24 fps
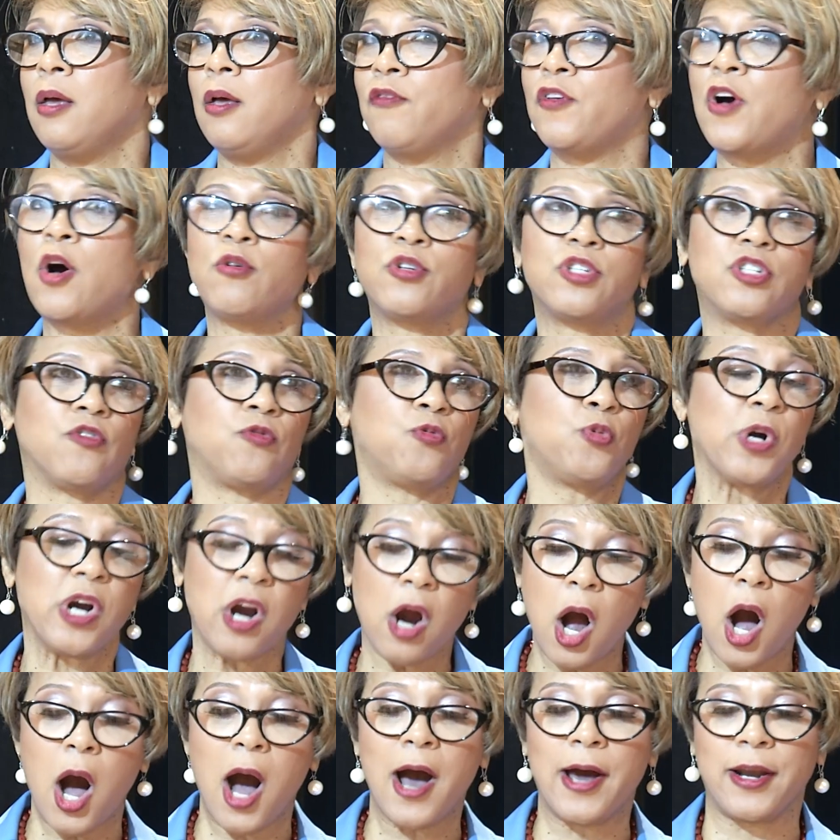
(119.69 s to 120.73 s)
Folks, if
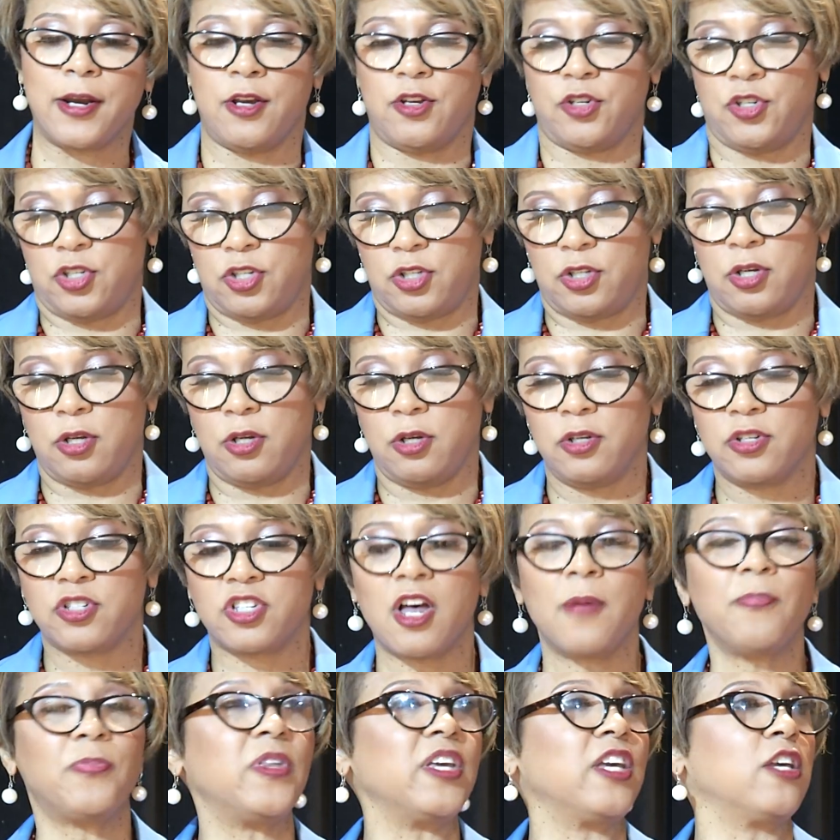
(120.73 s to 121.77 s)
we're honest,
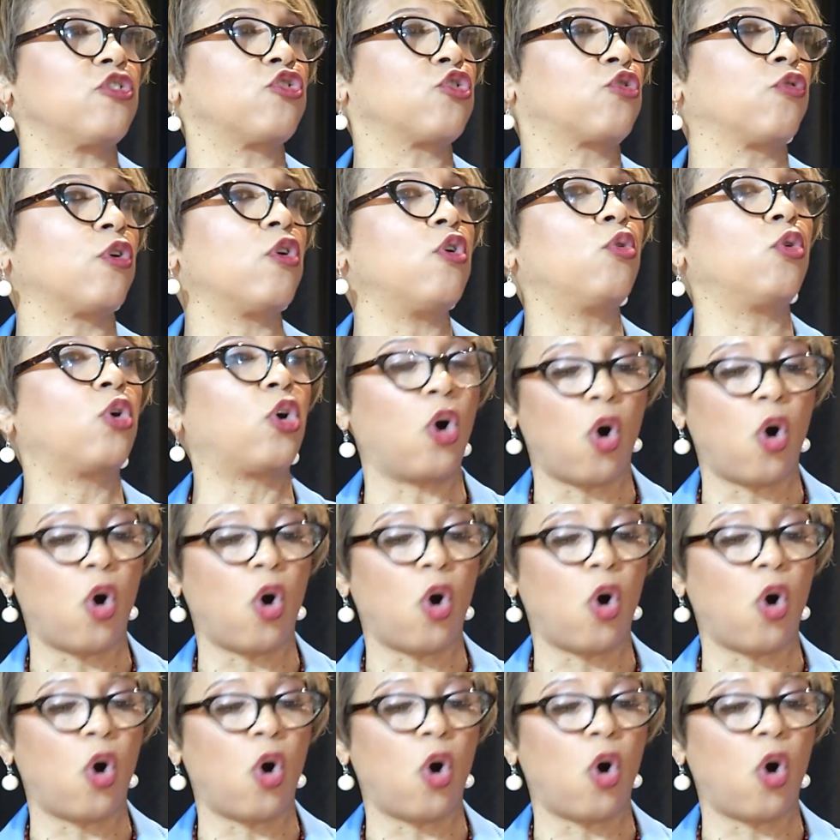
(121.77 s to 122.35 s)
something has grown